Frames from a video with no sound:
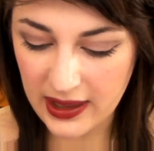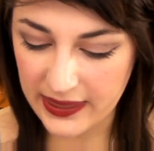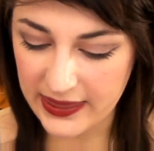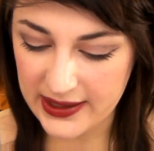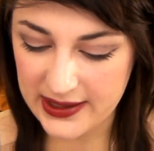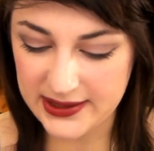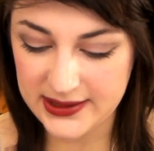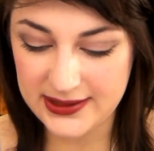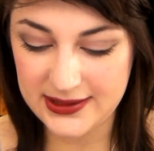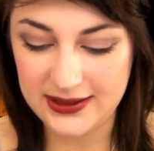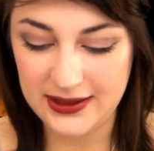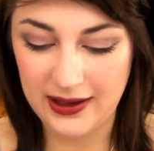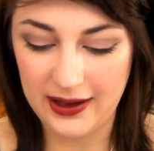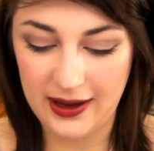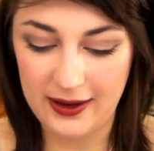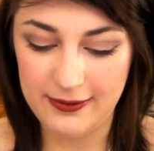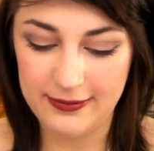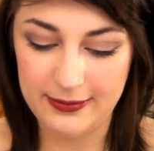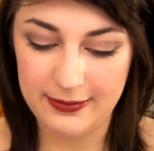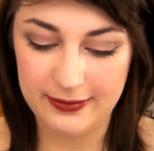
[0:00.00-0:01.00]
this,
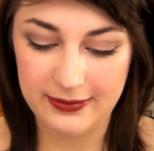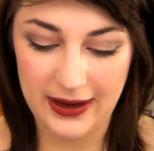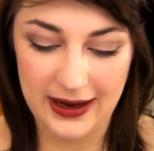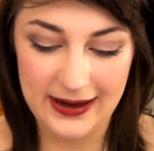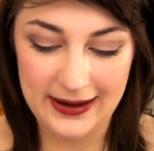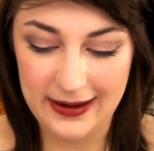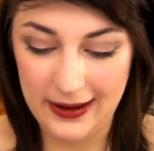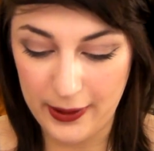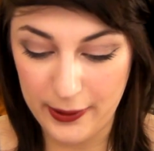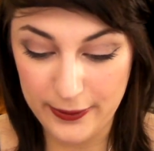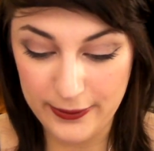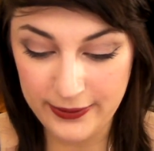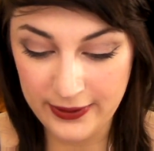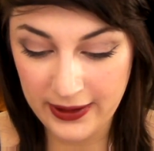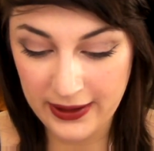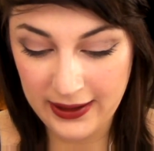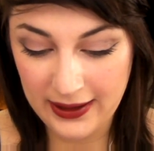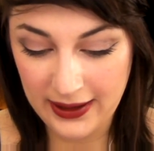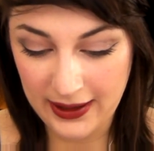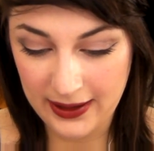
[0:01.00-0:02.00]
I love,
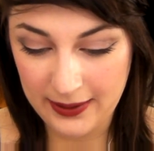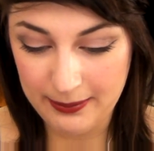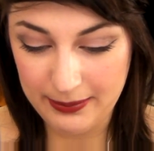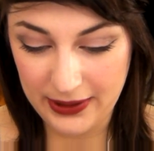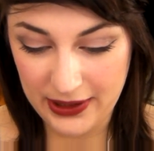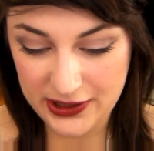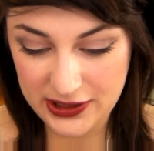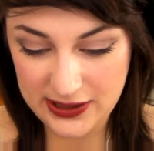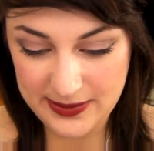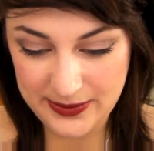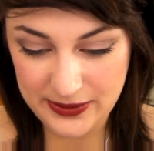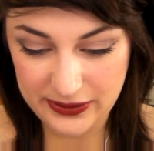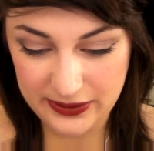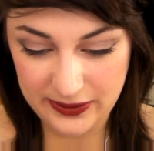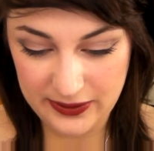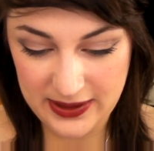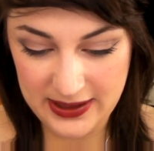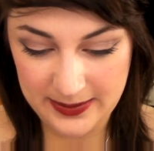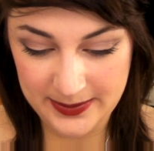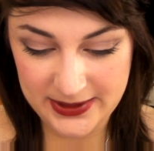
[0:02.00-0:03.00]
blushable
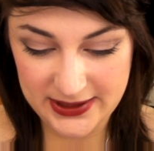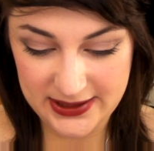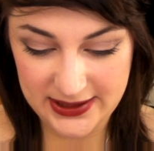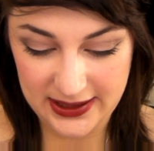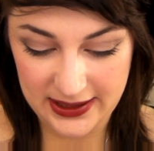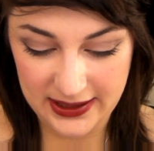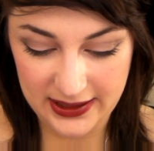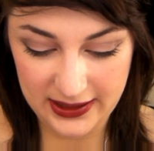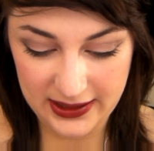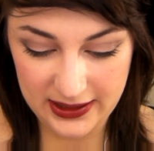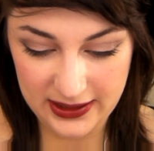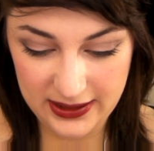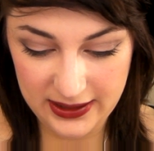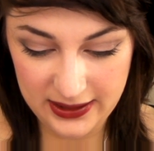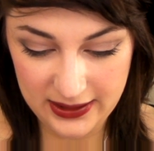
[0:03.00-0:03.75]
cream stick,